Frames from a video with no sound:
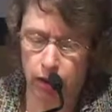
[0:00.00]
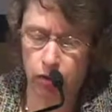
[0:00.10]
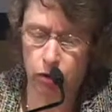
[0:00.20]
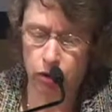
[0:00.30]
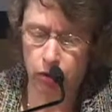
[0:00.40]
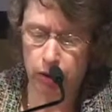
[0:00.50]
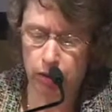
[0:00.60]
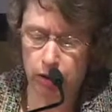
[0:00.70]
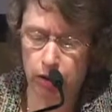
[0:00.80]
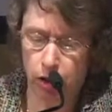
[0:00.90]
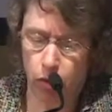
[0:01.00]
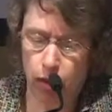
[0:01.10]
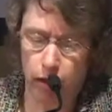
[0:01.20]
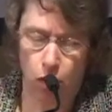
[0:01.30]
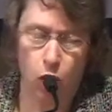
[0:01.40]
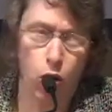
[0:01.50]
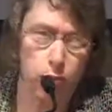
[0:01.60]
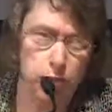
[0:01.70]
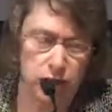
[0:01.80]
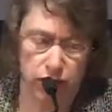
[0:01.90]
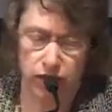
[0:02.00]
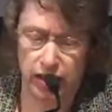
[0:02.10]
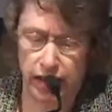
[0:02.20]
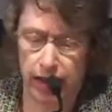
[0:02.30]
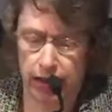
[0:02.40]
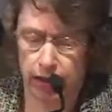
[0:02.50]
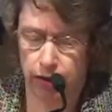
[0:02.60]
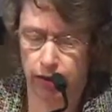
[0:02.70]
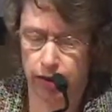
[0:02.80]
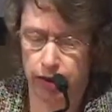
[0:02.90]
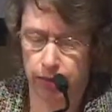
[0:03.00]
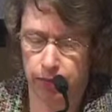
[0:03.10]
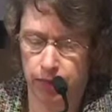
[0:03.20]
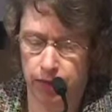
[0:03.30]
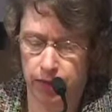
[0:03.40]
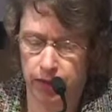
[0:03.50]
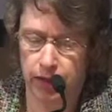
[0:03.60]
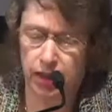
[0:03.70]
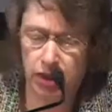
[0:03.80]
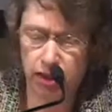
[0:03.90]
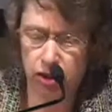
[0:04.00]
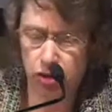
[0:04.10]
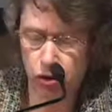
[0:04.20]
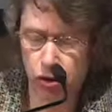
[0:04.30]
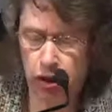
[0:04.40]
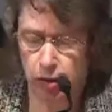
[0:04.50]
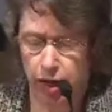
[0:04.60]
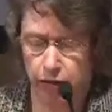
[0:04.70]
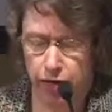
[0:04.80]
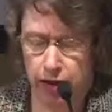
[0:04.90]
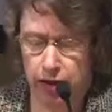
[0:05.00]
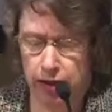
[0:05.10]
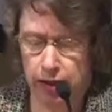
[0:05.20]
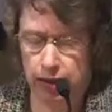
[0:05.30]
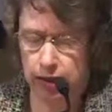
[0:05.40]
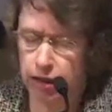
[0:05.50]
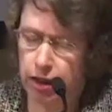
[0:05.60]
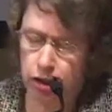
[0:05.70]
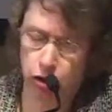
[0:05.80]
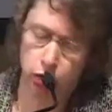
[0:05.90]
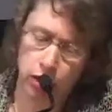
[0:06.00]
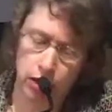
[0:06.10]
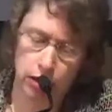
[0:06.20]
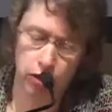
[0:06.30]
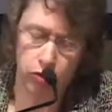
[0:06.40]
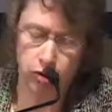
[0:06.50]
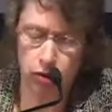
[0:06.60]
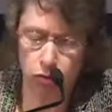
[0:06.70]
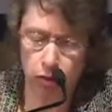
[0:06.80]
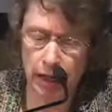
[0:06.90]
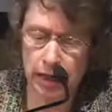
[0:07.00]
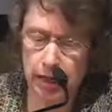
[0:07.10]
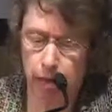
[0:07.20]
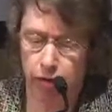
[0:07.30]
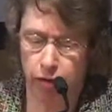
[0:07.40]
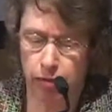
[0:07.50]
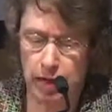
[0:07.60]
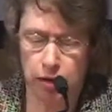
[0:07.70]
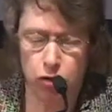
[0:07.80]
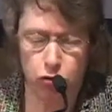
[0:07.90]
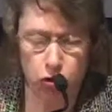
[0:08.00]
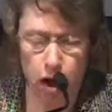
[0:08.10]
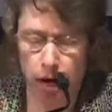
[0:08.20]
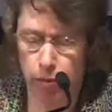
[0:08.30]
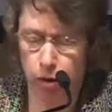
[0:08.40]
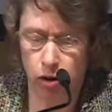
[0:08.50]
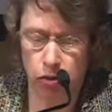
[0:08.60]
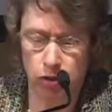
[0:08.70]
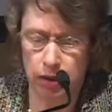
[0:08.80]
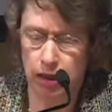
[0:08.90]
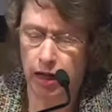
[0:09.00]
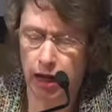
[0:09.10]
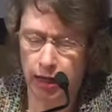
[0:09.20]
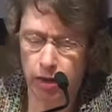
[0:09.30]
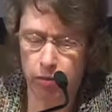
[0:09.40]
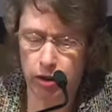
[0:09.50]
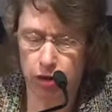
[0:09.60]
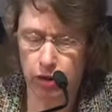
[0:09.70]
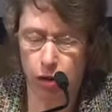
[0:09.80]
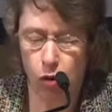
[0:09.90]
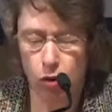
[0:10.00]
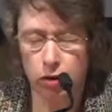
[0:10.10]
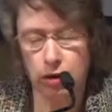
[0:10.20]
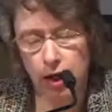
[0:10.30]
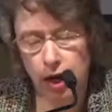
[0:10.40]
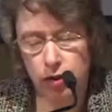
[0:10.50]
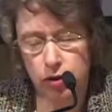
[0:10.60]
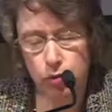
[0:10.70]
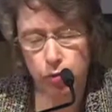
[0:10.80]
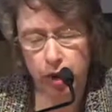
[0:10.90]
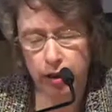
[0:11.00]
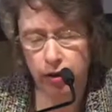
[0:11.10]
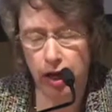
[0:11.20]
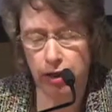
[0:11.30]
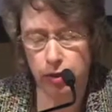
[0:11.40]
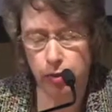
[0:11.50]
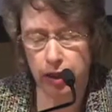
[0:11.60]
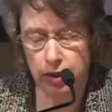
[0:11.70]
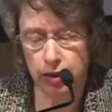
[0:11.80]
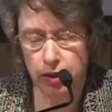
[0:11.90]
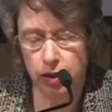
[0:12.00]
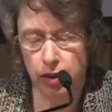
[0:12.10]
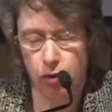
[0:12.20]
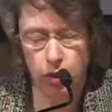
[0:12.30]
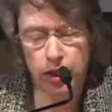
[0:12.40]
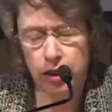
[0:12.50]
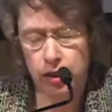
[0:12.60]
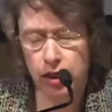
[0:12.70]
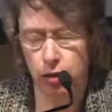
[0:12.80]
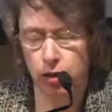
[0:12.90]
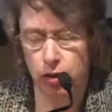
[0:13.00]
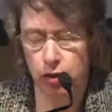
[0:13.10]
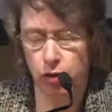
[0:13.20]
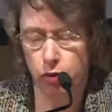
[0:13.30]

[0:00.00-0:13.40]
which we bestow on the corpse of dead activity, and exerting my fancy, sluggish with little use, to raise up from these dry bones an image of the old town's brighter aspect, when India was a new